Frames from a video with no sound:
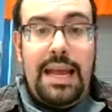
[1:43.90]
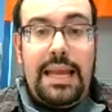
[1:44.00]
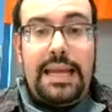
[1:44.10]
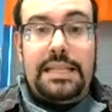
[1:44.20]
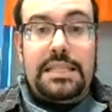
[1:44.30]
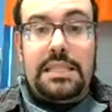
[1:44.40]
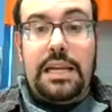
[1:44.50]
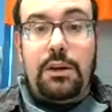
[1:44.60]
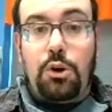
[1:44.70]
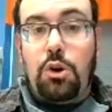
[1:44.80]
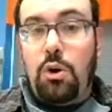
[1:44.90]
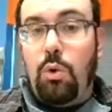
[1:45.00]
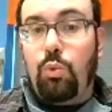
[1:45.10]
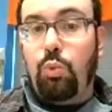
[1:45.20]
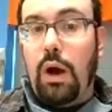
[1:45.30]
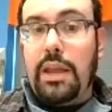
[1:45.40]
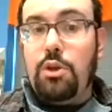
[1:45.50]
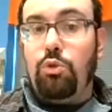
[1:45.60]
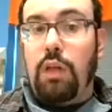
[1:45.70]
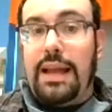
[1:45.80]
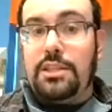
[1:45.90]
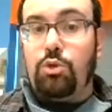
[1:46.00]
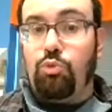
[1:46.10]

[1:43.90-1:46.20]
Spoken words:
Consider what you like to